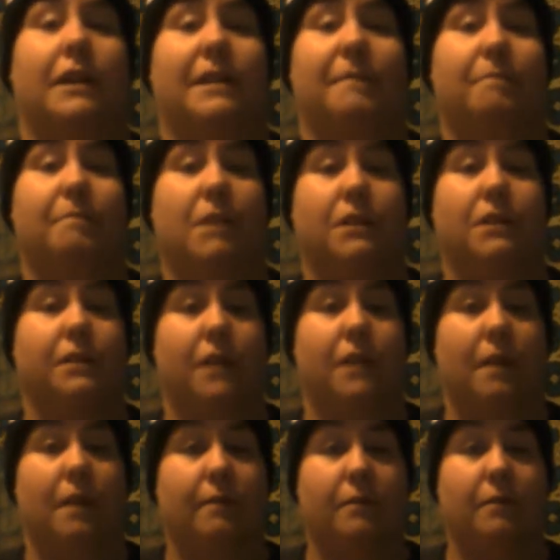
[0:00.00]
the best
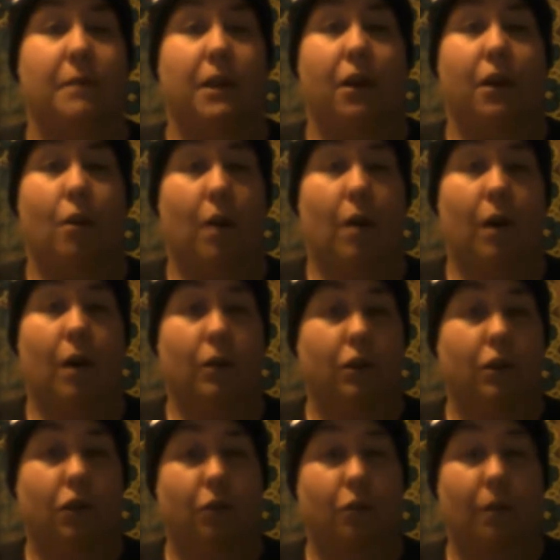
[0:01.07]
time for me to go out and
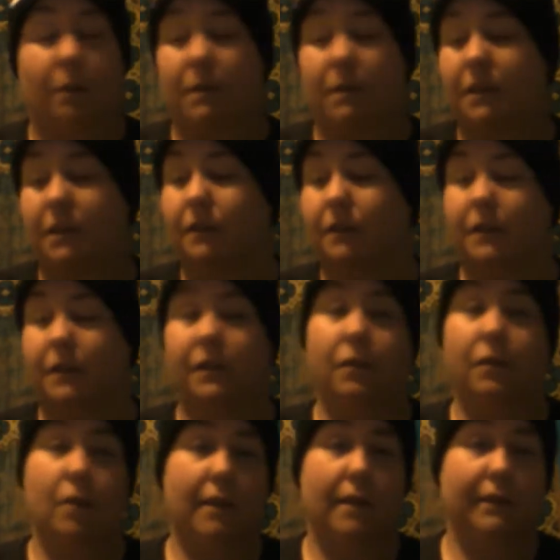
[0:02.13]
just weigh myself because I
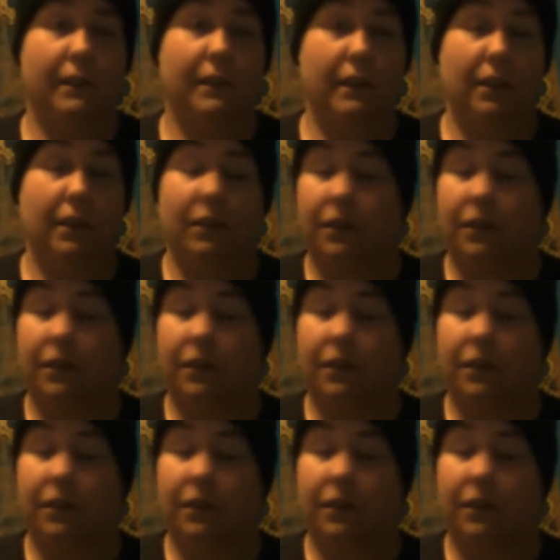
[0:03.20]
don't have a scale